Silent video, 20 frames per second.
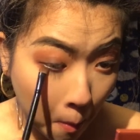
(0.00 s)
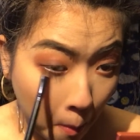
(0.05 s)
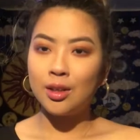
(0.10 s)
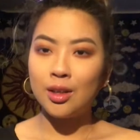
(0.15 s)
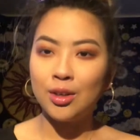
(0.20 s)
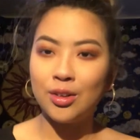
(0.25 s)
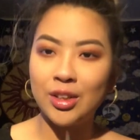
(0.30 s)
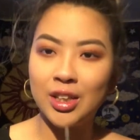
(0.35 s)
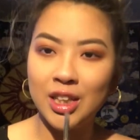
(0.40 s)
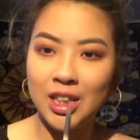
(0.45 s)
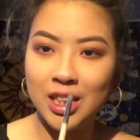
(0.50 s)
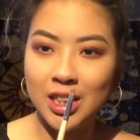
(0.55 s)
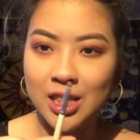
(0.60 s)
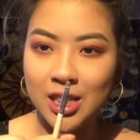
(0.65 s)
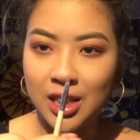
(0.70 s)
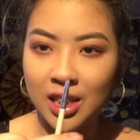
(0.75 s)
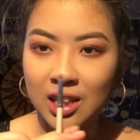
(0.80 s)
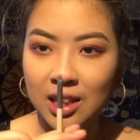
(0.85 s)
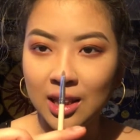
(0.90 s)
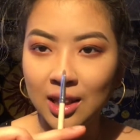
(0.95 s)
Now I'm gonna
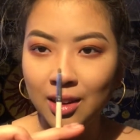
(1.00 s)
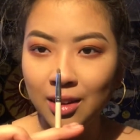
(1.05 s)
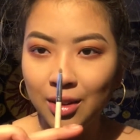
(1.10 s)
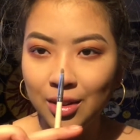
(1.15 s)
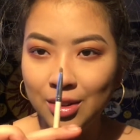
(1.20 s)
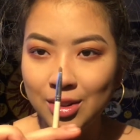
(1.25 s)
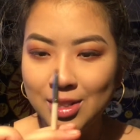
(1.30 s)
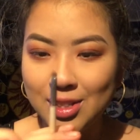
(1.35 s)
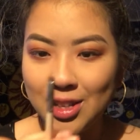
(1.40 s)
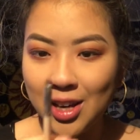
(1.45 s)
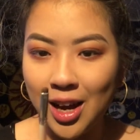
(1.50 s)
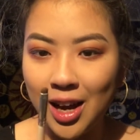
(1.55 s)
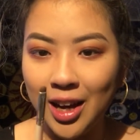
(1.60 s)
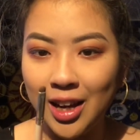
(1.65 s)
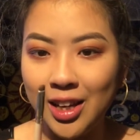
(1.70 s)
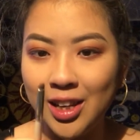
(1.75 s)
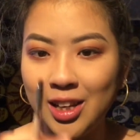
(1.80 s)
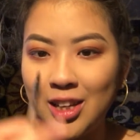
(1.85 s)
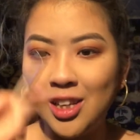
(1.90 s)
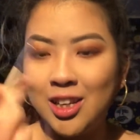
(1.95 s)
take a little
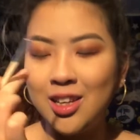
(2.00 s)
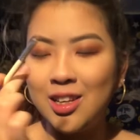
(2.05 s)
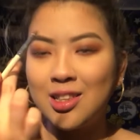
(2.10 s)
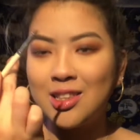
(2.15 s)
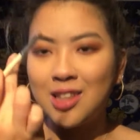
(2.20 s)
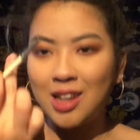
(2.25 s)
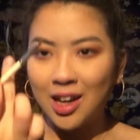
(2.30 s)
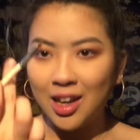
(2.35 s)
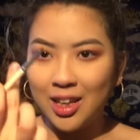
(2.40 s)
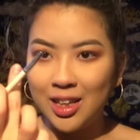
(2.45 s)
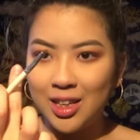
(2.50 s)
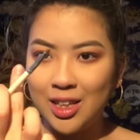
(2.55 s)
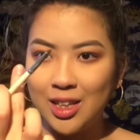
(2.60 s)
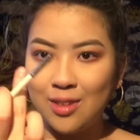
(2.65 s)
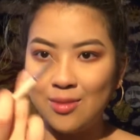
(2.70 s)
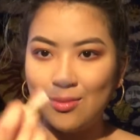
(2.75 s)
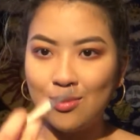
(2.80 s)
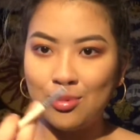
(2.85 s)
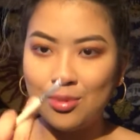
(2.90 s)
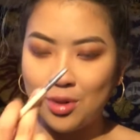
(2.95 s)
tiny
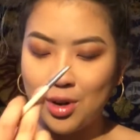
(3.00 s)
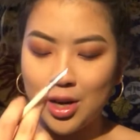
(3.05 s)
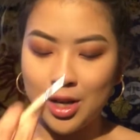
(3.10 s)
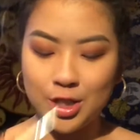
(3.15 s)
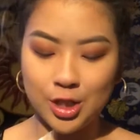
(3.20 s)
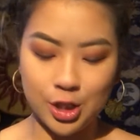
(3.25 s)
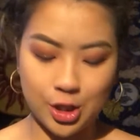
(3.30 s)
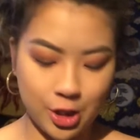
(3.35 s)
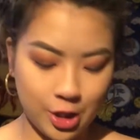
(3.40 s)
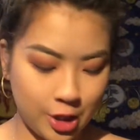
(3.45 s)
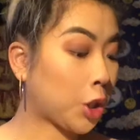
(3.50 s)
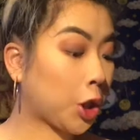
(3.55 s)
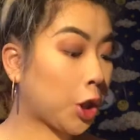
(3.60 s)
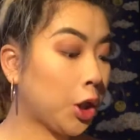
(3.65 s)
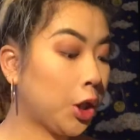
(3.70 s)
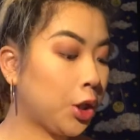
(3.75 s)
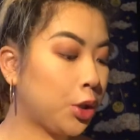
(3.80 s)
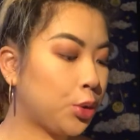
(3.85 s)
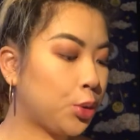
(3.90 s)
brush. Gonna